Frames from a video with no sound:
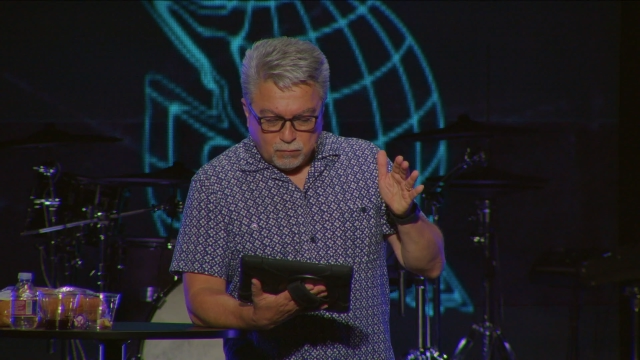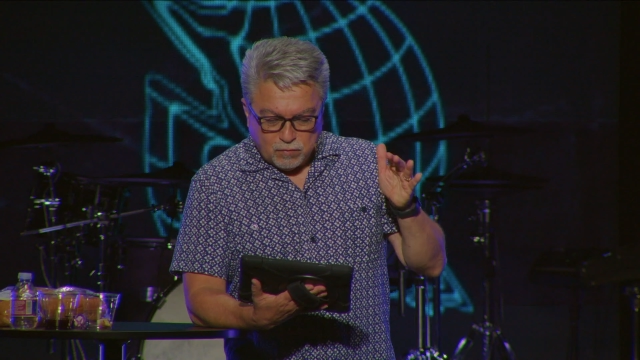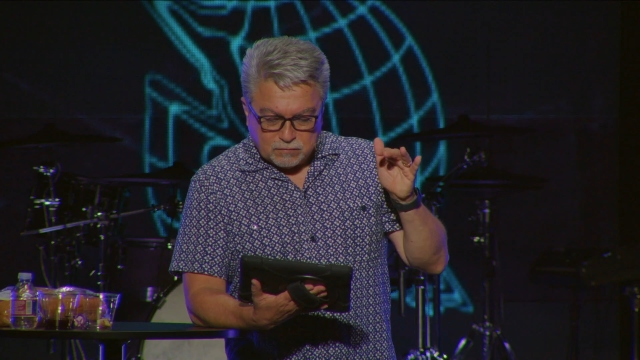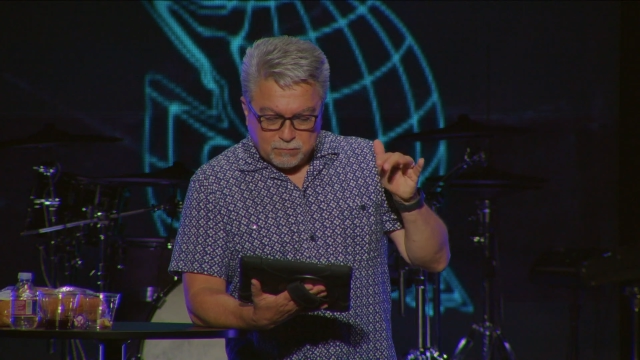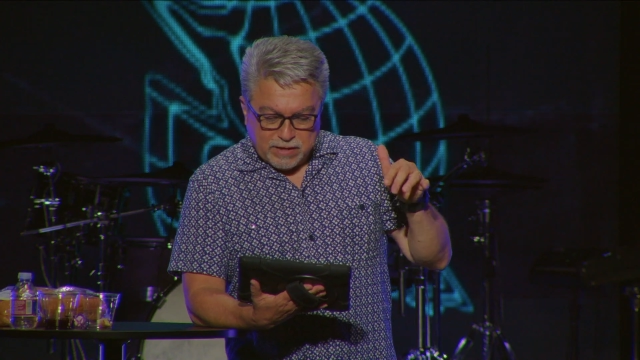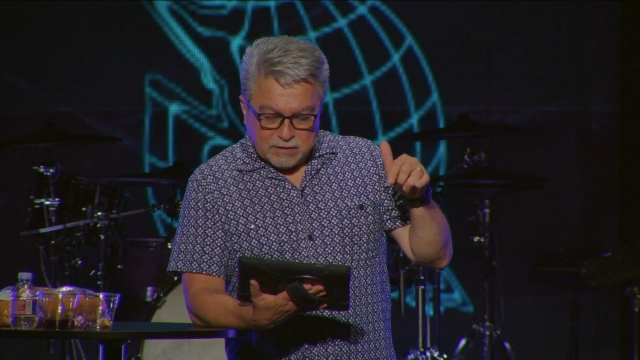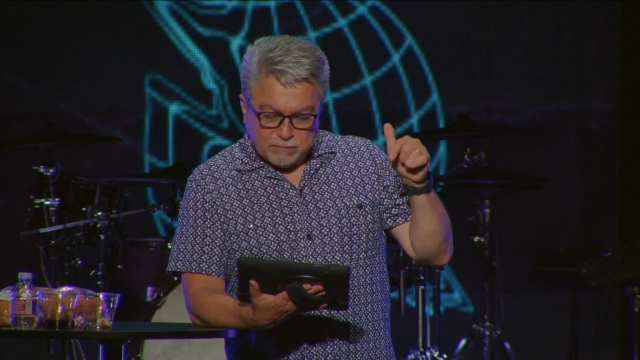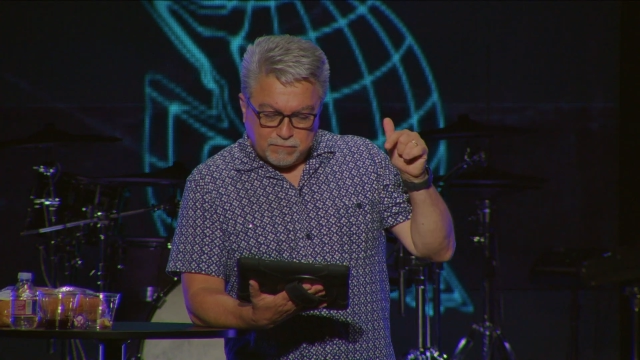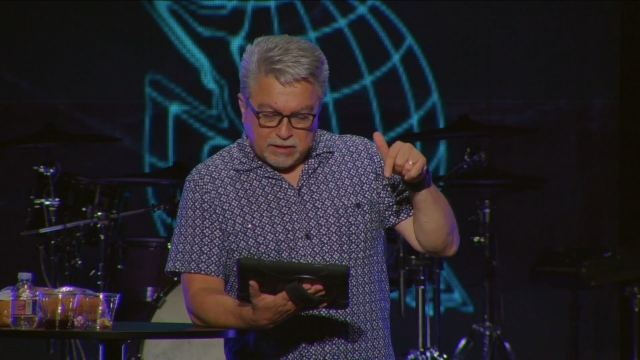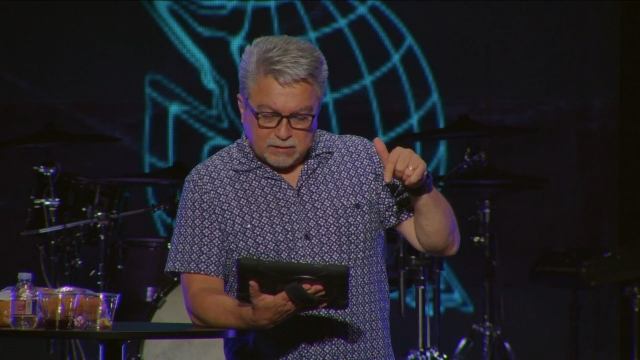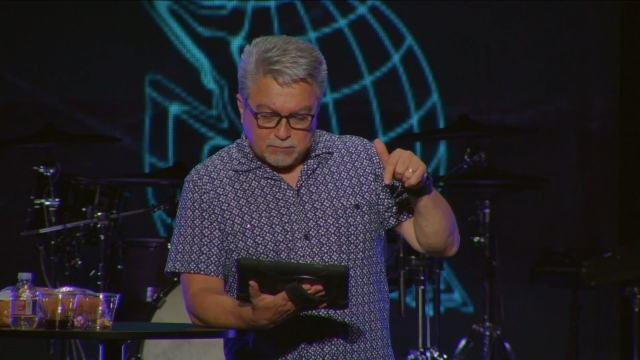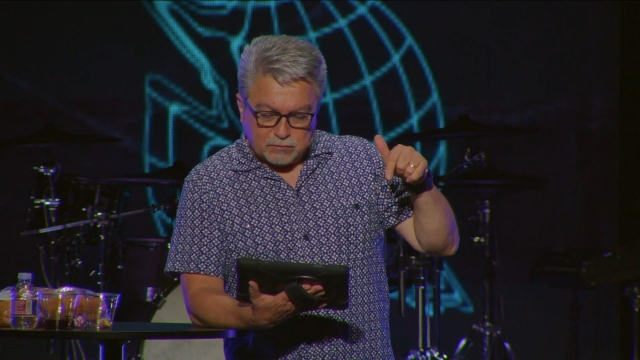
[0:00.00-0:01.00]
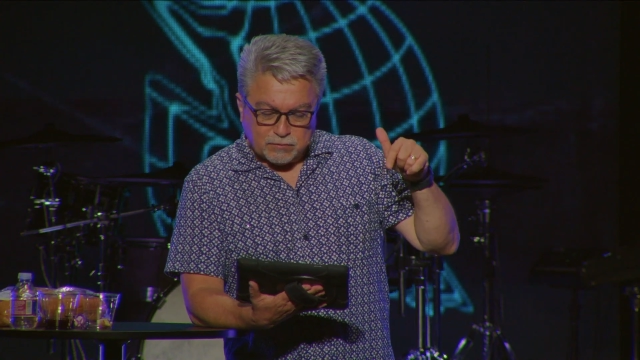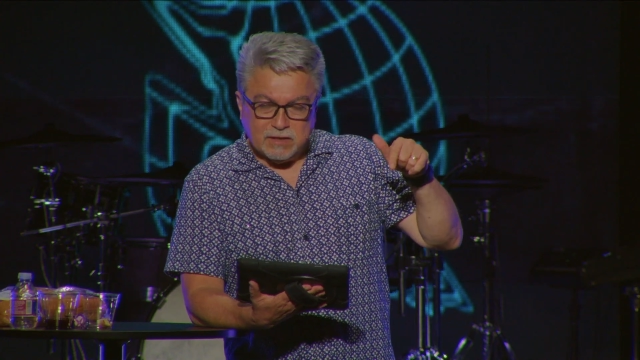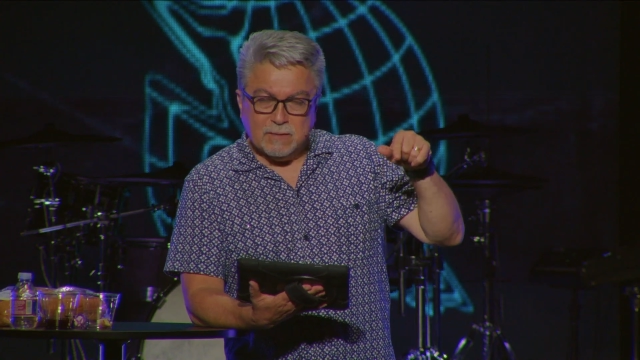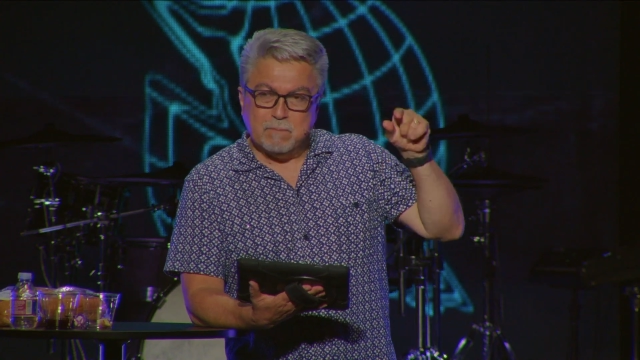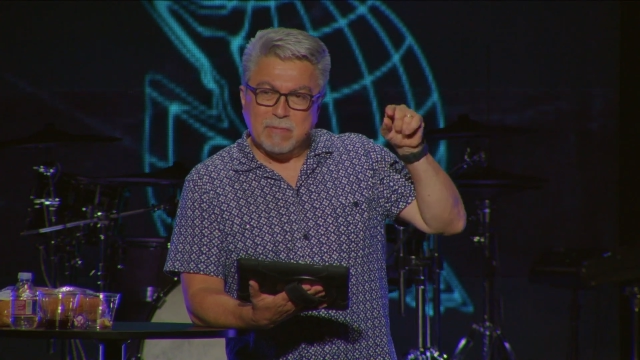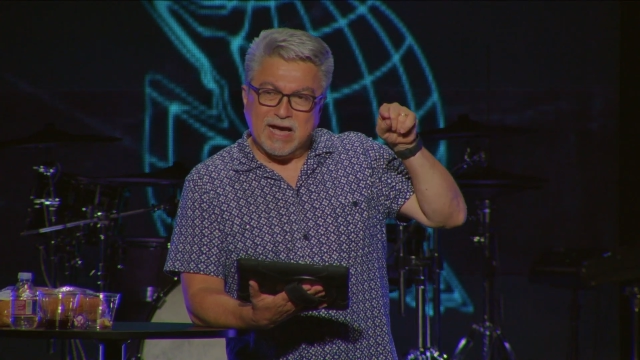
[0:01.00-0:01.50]
was made available to
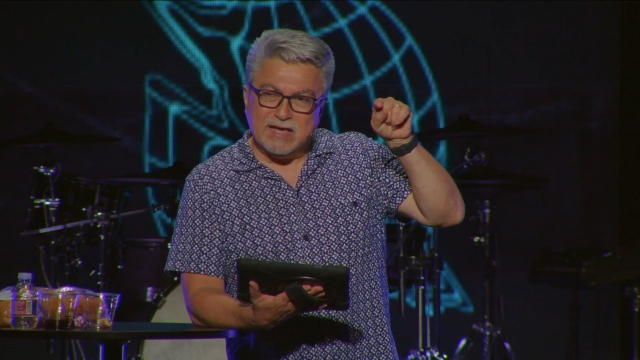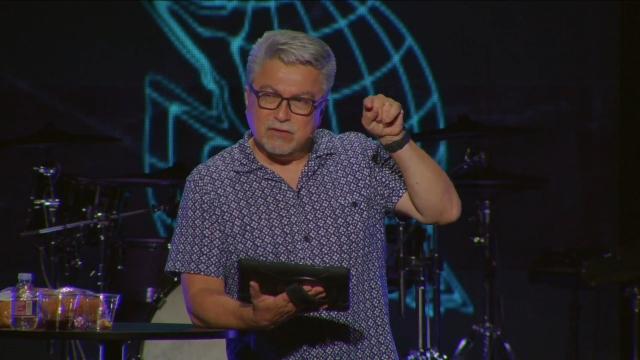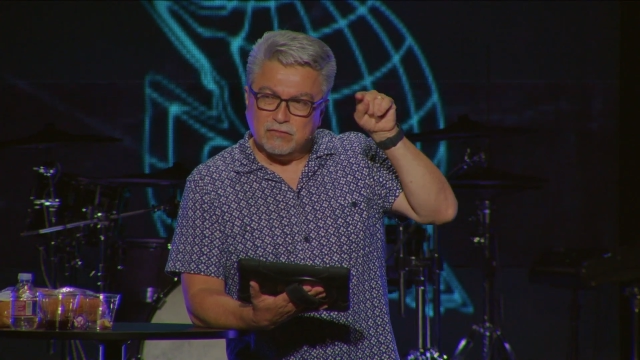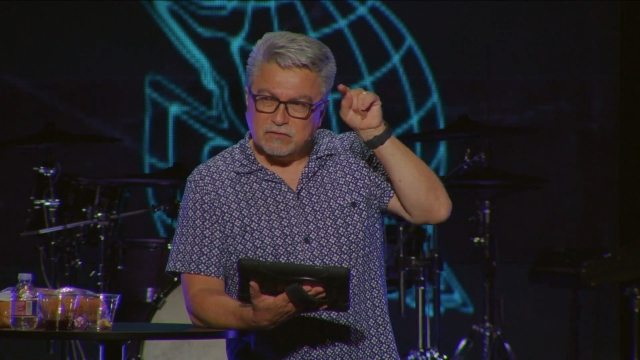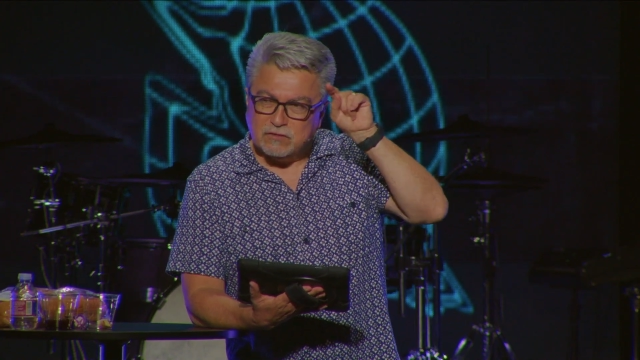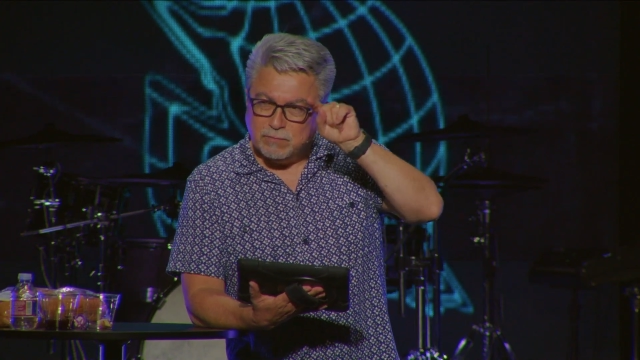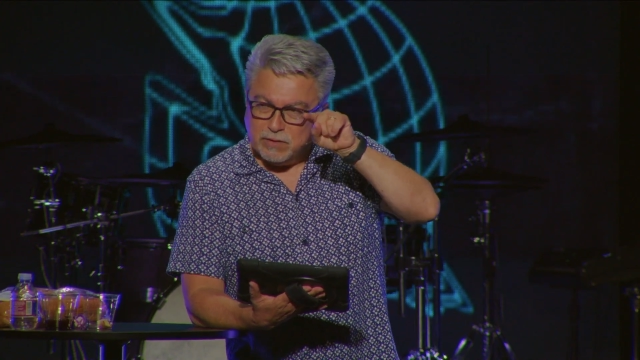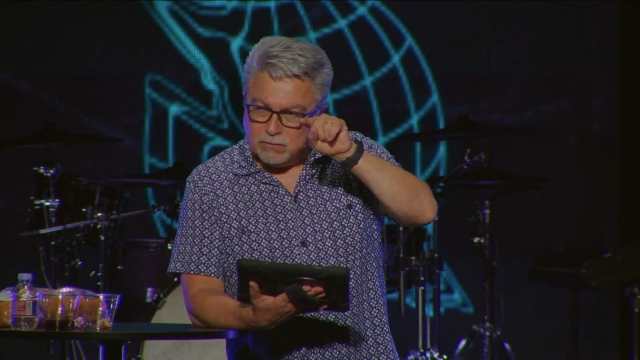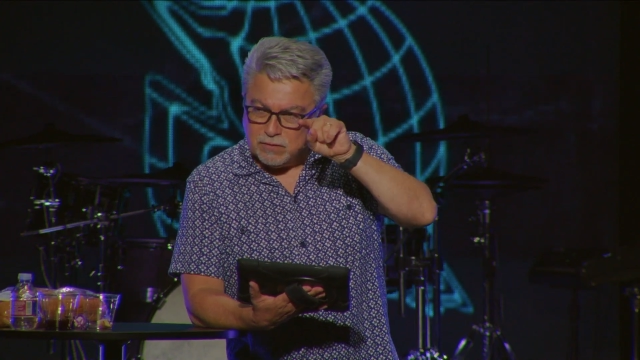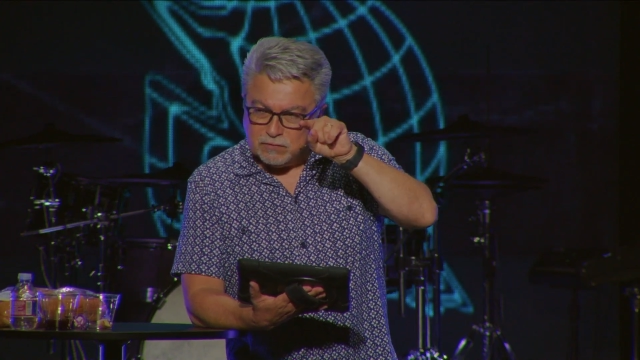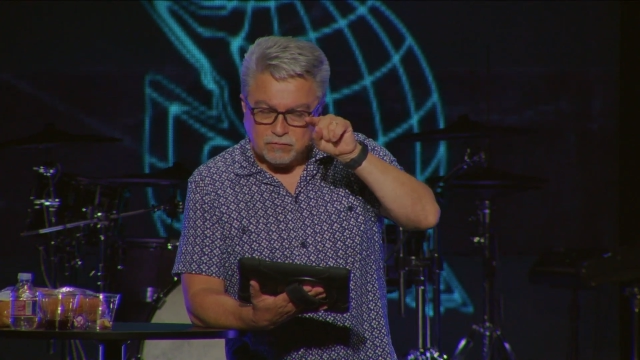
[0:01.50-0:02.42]
him by the Spirit.